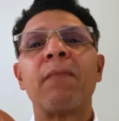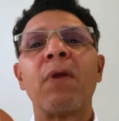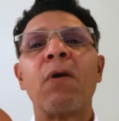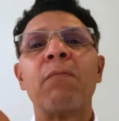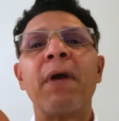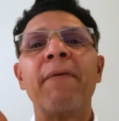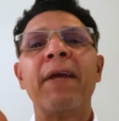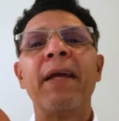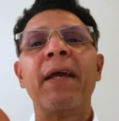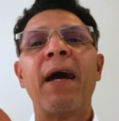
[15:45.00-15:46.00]
Or
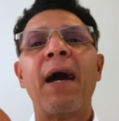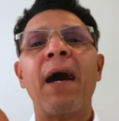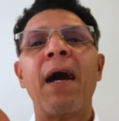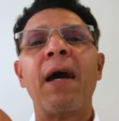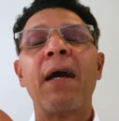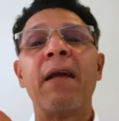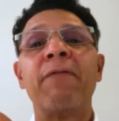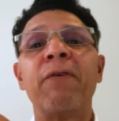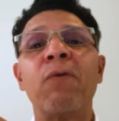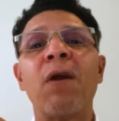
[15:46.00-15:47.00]
maybe
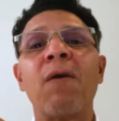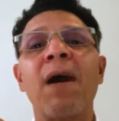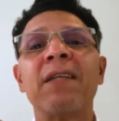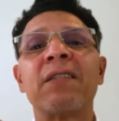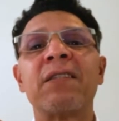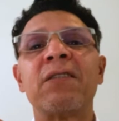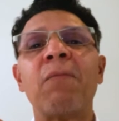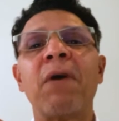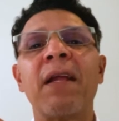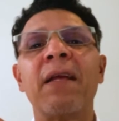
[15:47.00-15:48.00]
if you want to ask
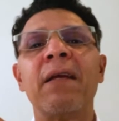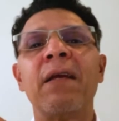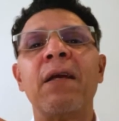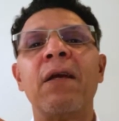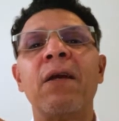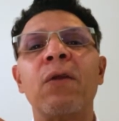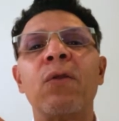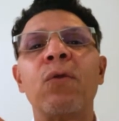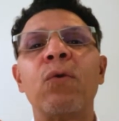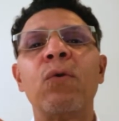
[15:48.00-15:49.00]
somebody,
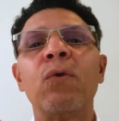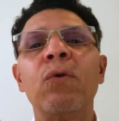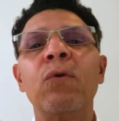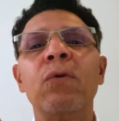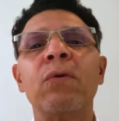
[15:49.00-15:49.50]
tú